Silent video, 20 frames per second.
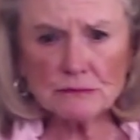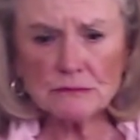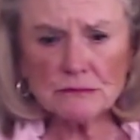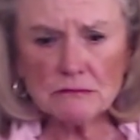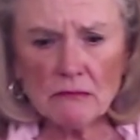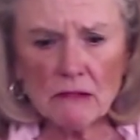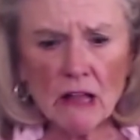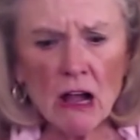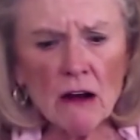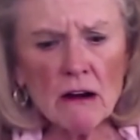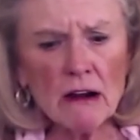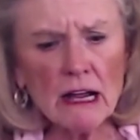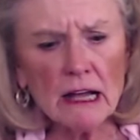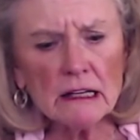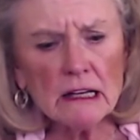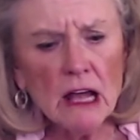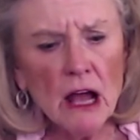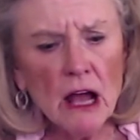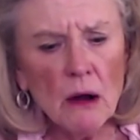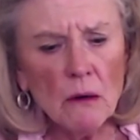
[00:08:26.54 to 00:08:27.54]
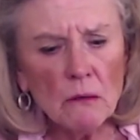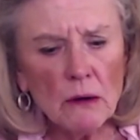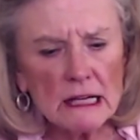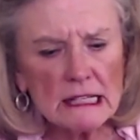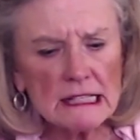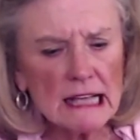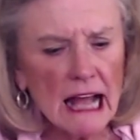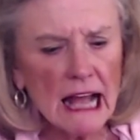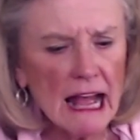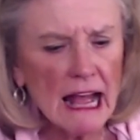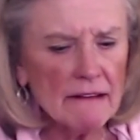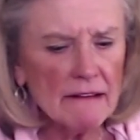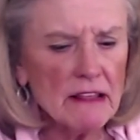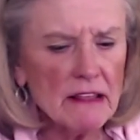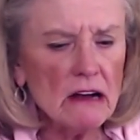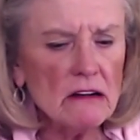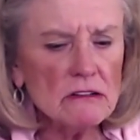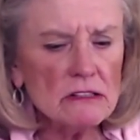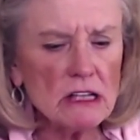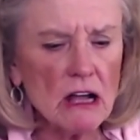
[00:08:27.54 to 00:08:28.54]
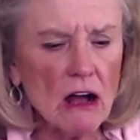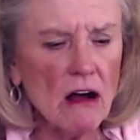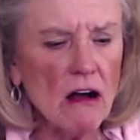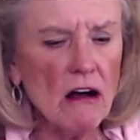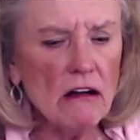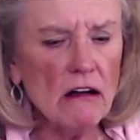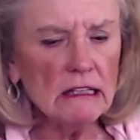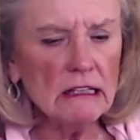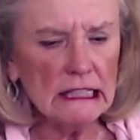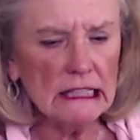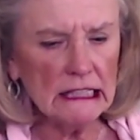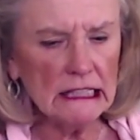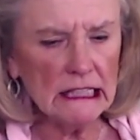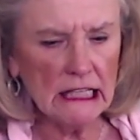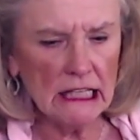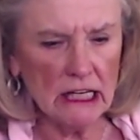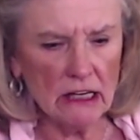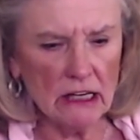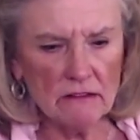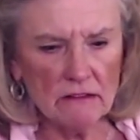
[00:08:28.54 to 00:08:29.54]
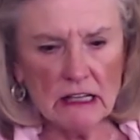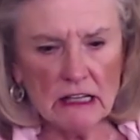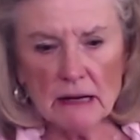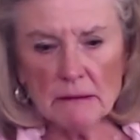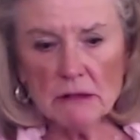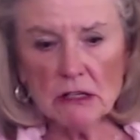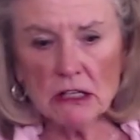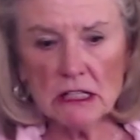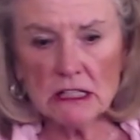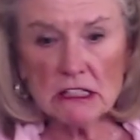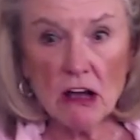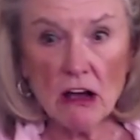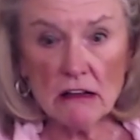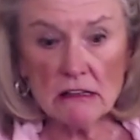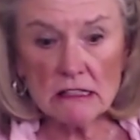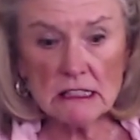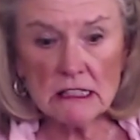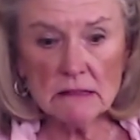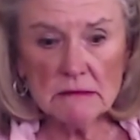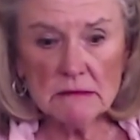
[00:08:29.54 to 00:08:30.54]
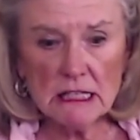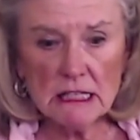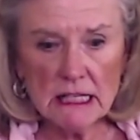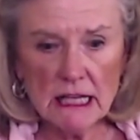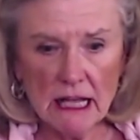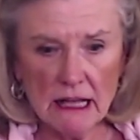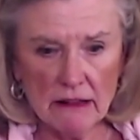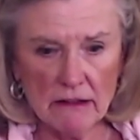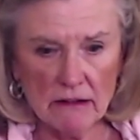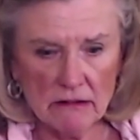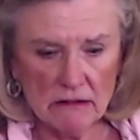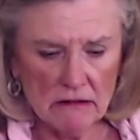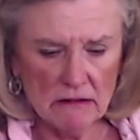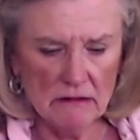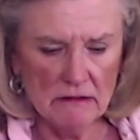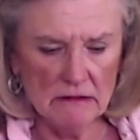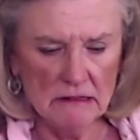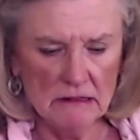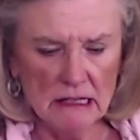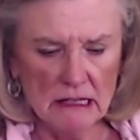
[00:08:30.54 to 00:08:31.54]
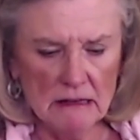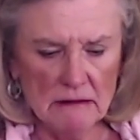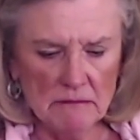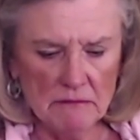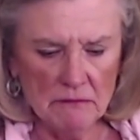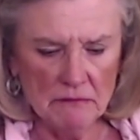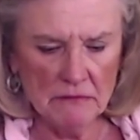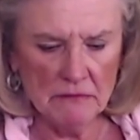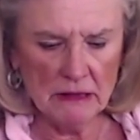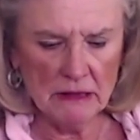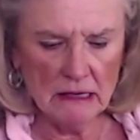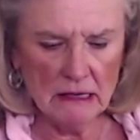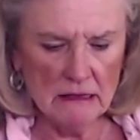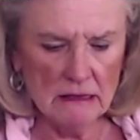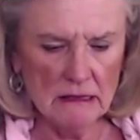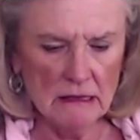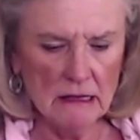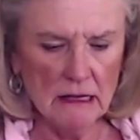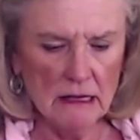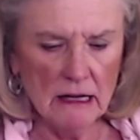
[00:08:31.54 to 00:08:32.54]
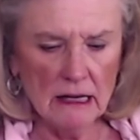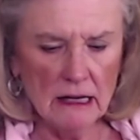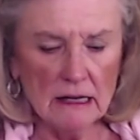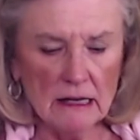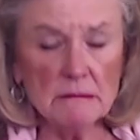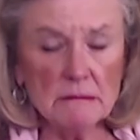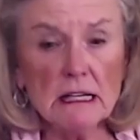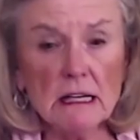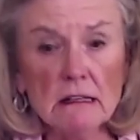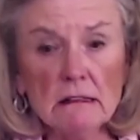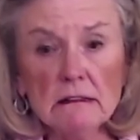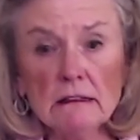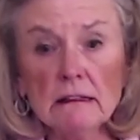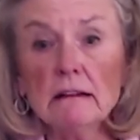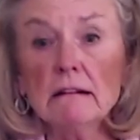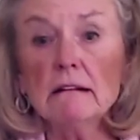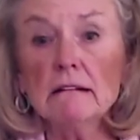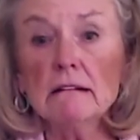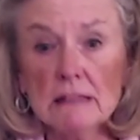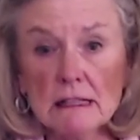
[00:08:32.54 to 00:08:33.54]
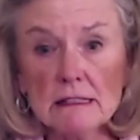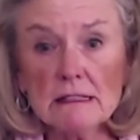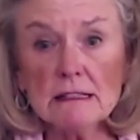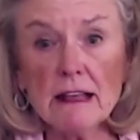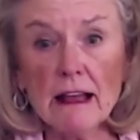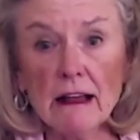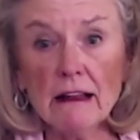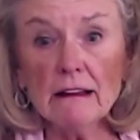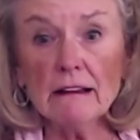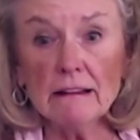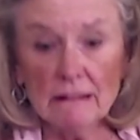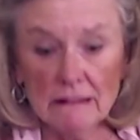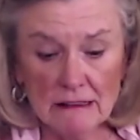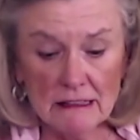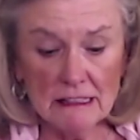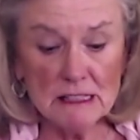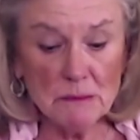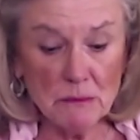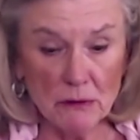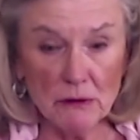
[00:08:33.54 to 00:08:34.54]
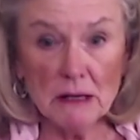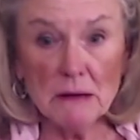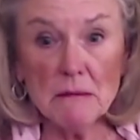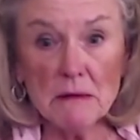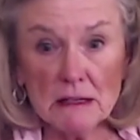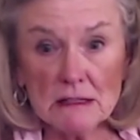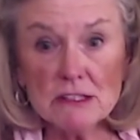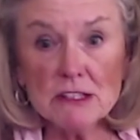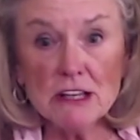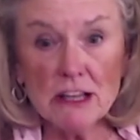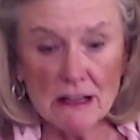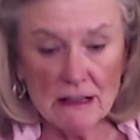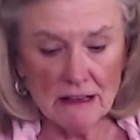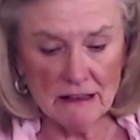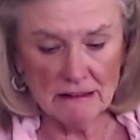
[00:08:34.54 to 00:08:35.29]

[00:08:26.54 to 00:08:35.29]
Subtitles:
All right, once I have those all in here, then I'm going to toss them together, and I'm telling you, this salad is pretty much done.